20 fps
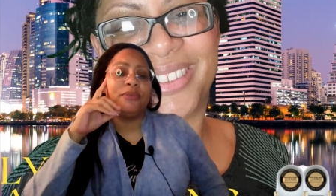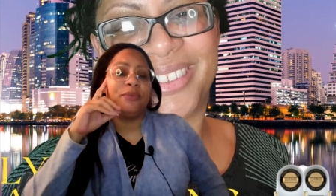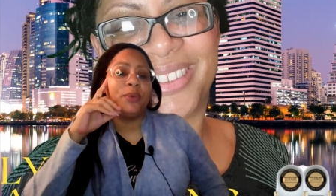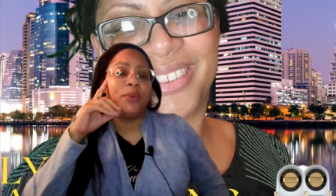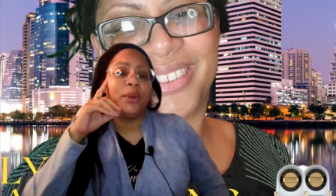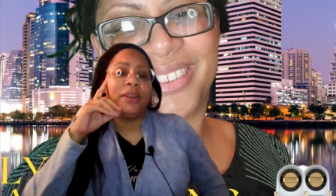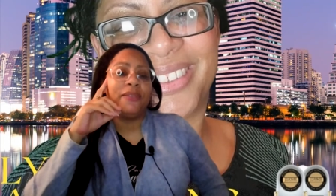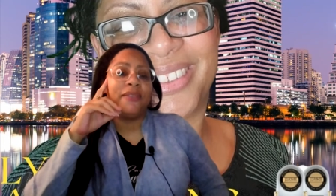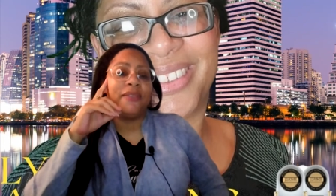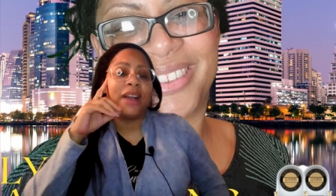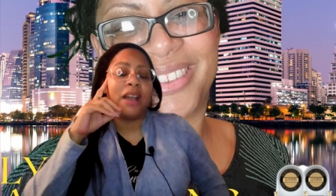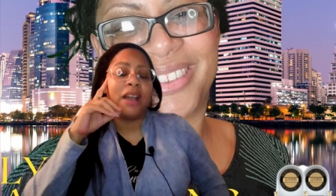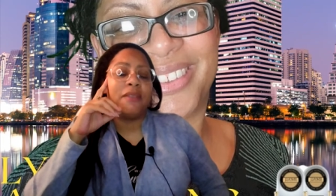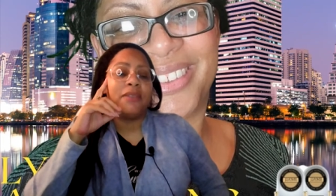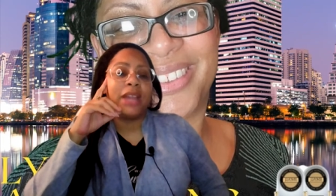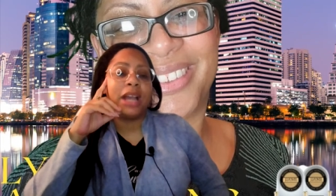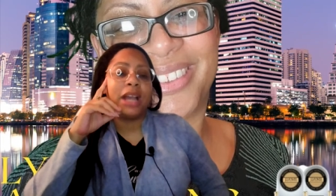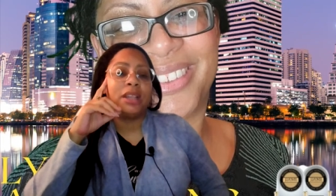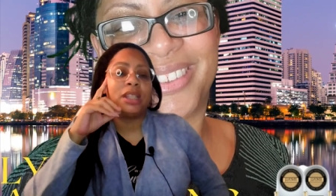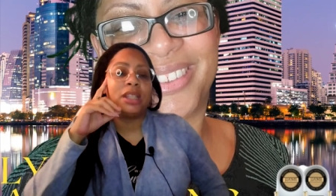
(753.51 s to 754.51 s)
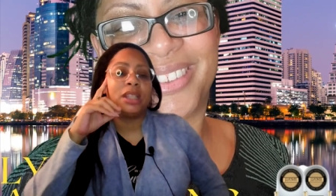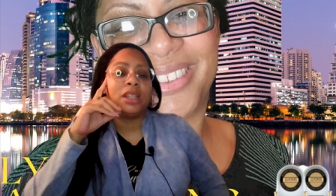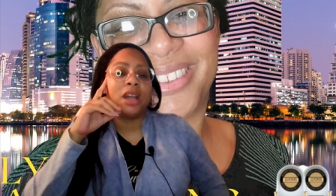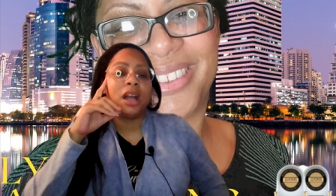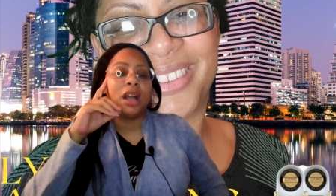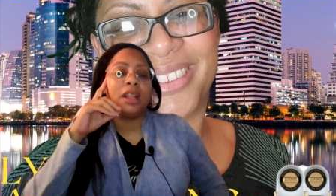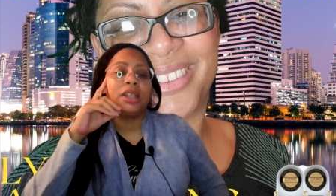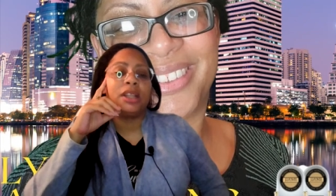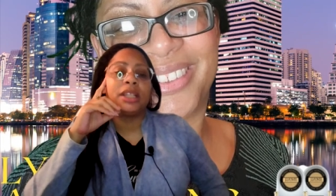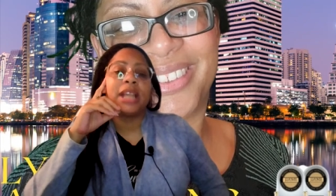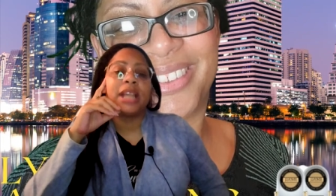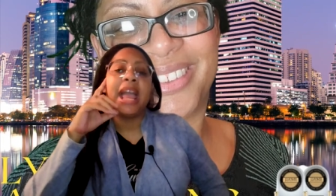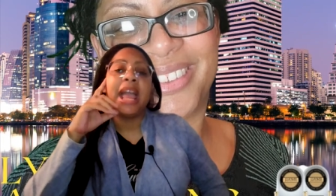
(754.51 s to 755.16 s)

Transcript: or $45,000,